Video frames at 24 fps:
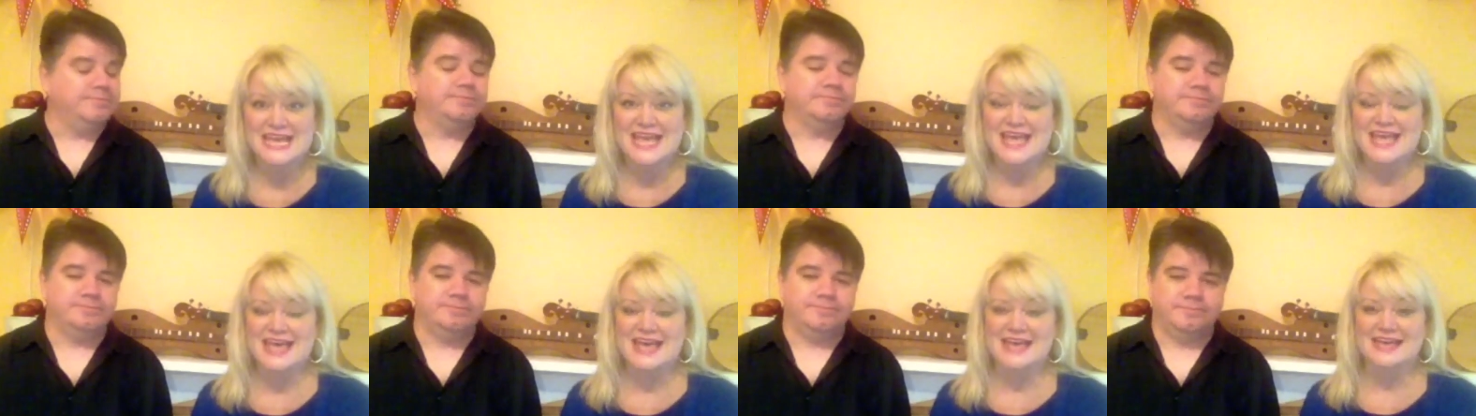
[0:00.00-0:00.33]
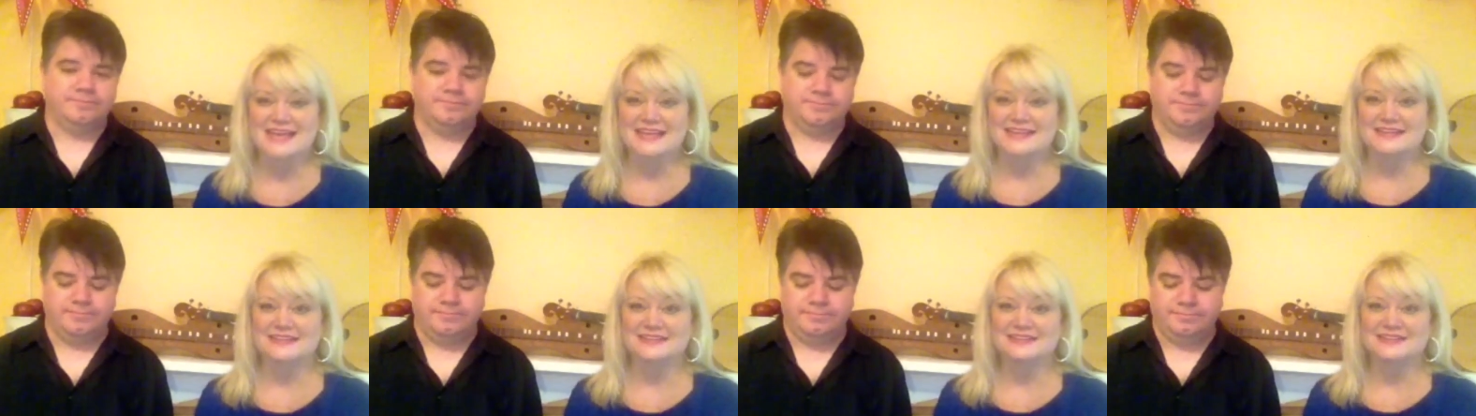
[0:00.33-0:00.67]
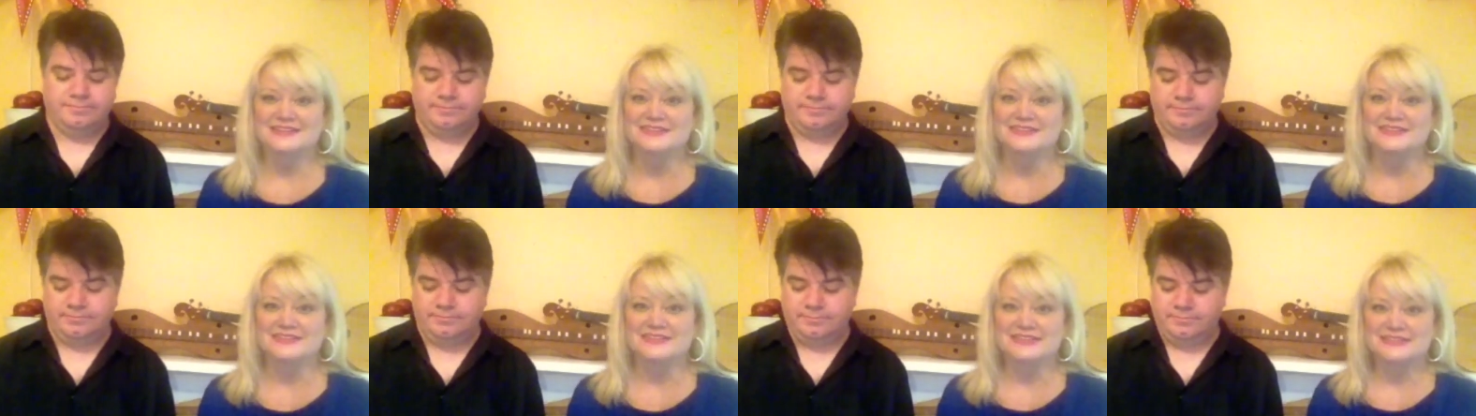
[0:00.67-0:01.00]
Speaker 1: And
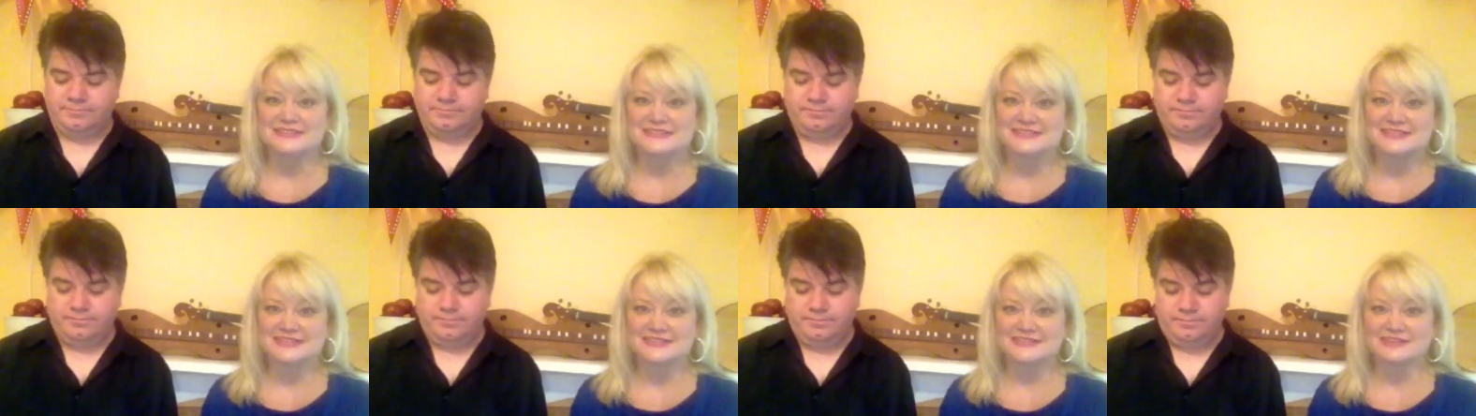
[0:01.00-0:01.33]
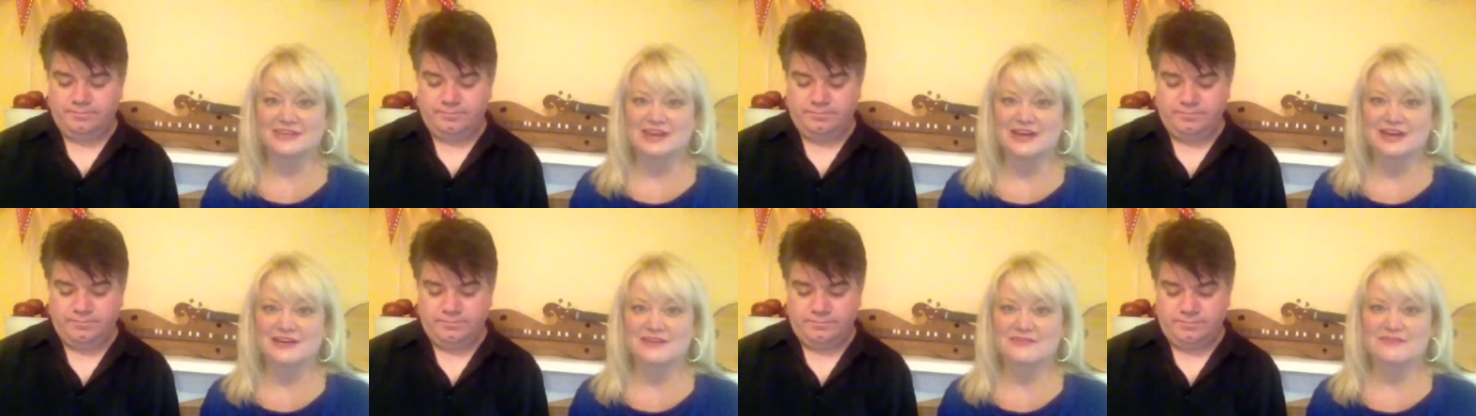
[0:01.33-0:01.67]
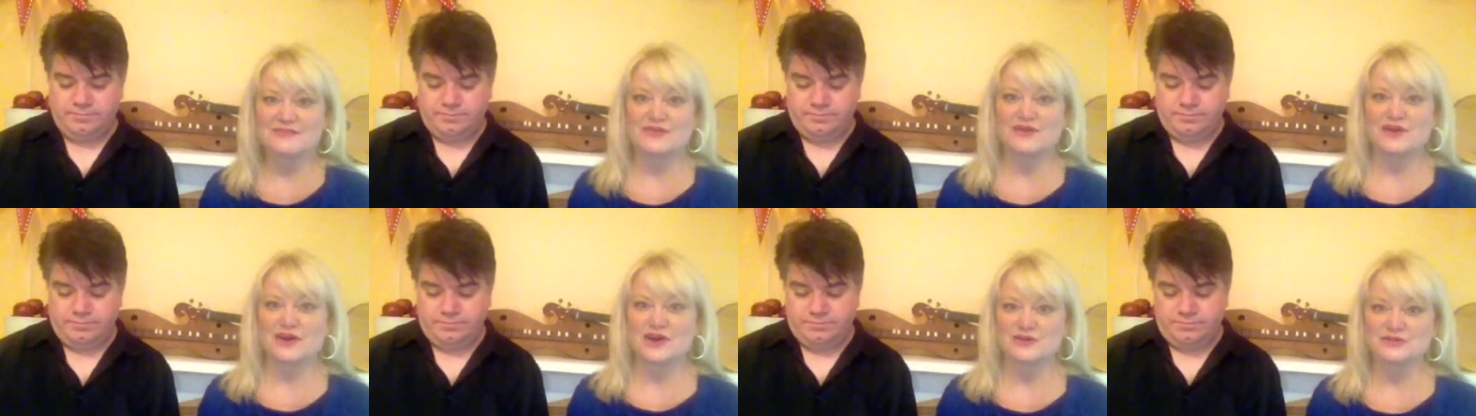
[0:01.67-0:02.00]
this live
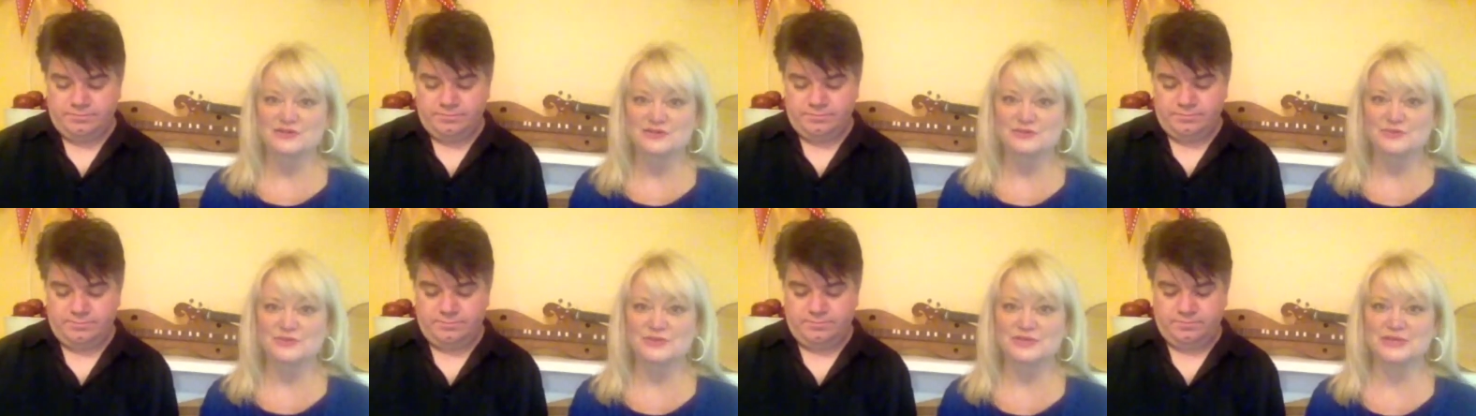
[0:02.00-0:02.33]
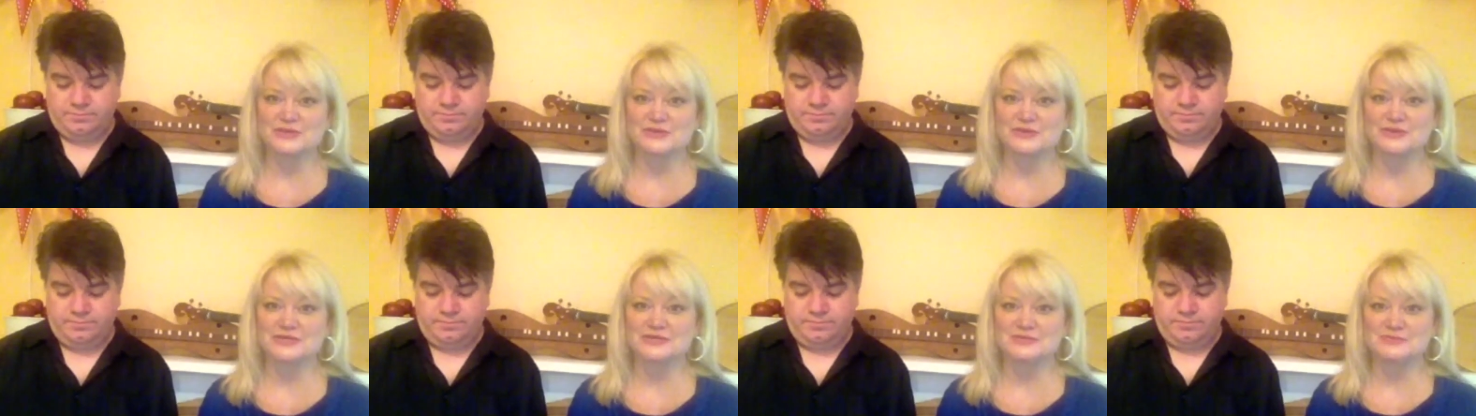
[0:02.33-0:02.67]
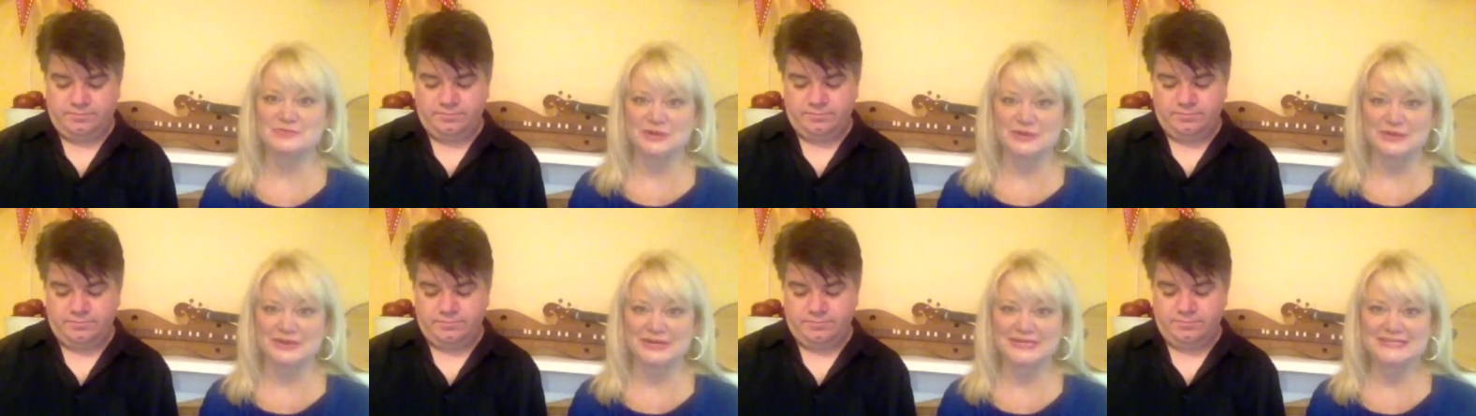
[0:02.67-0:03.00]
concert window
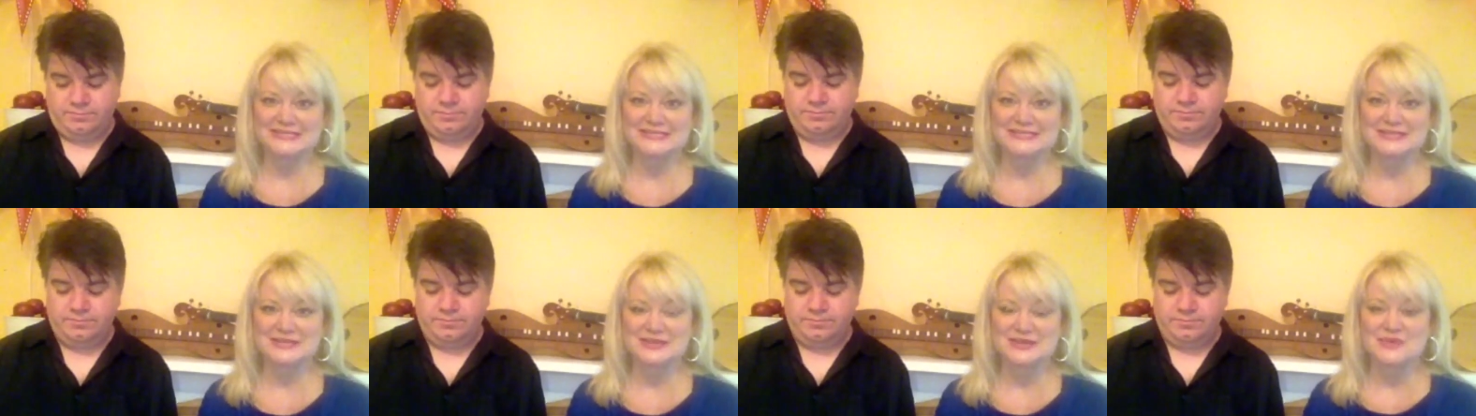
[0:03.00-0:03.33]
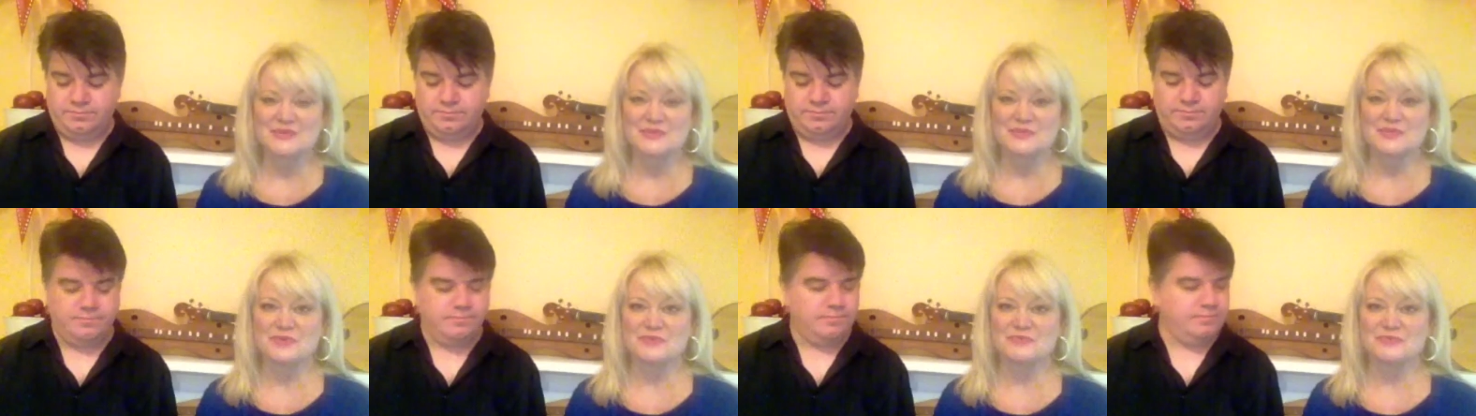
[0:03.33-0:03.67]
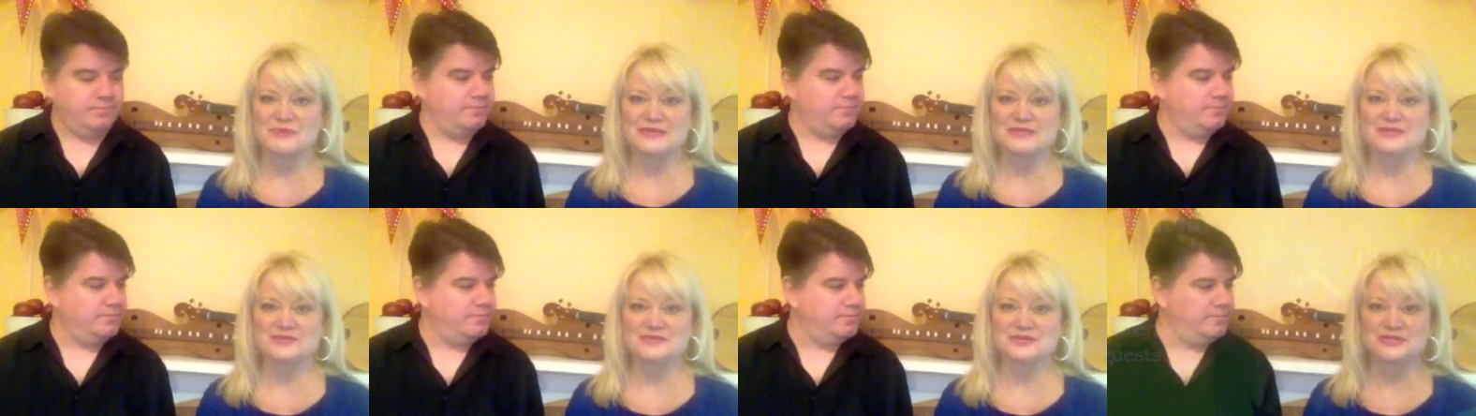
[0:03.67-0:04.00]
experience will
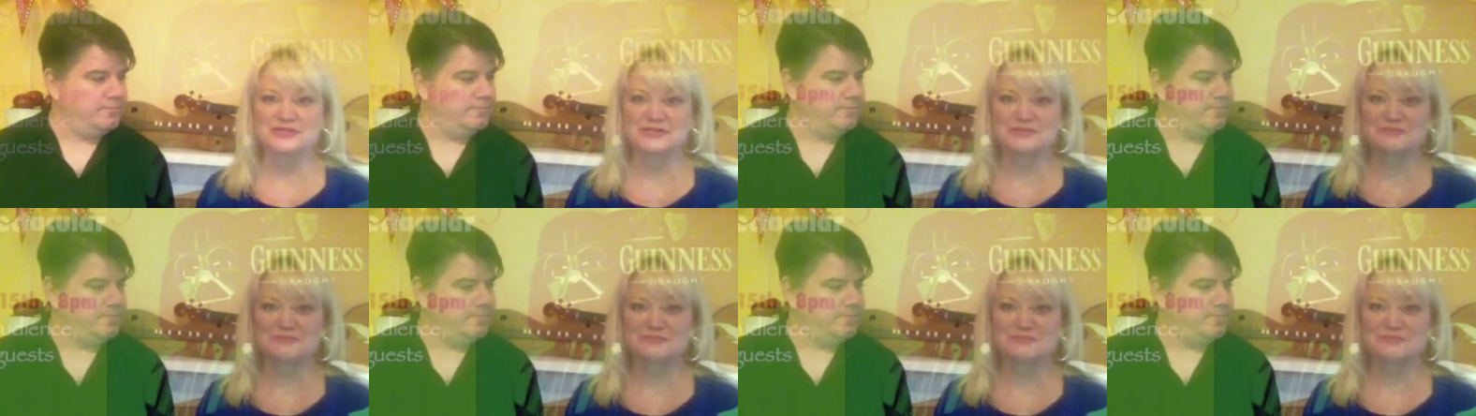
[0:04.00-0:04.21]
be Trish